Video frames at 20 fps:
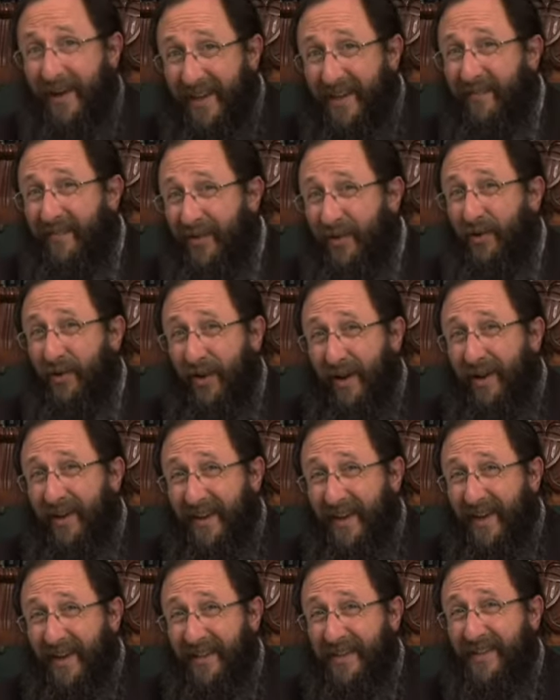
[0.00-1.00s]
even though
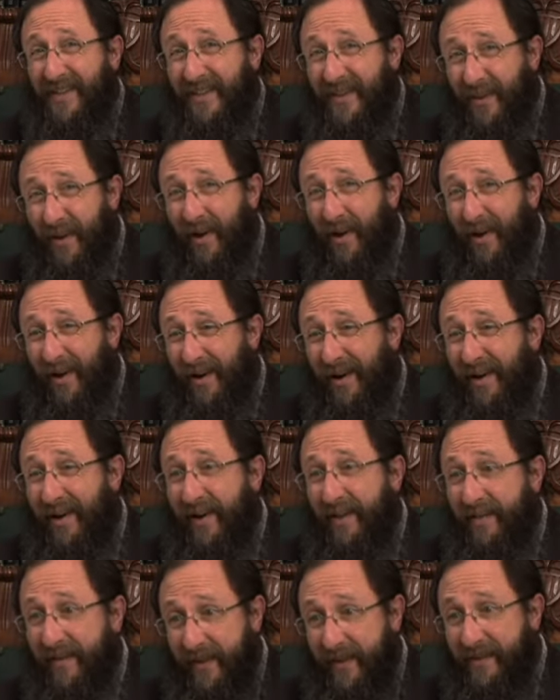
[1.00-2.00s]
God had saw
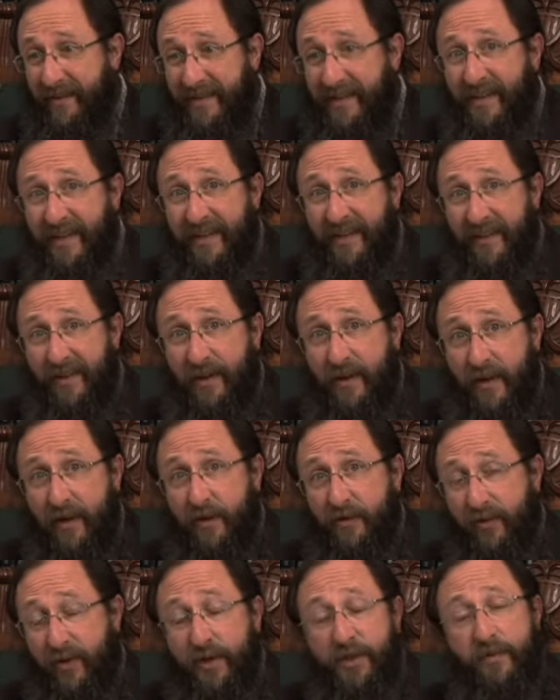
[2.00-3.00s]
that indeed
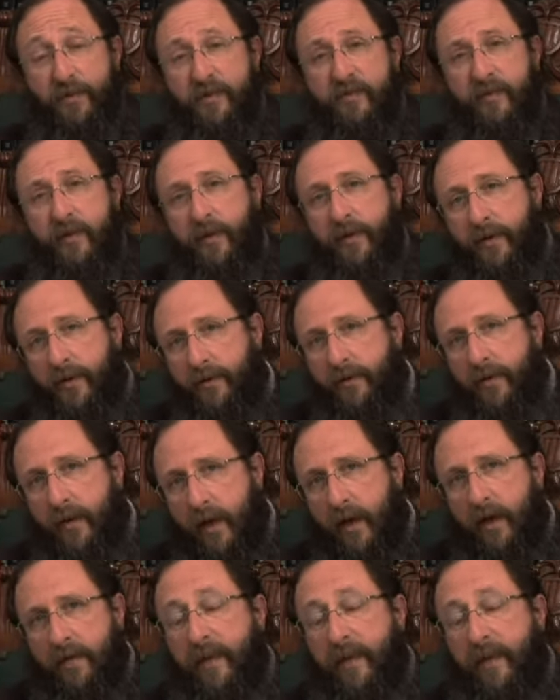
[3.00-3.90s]
creation was very good,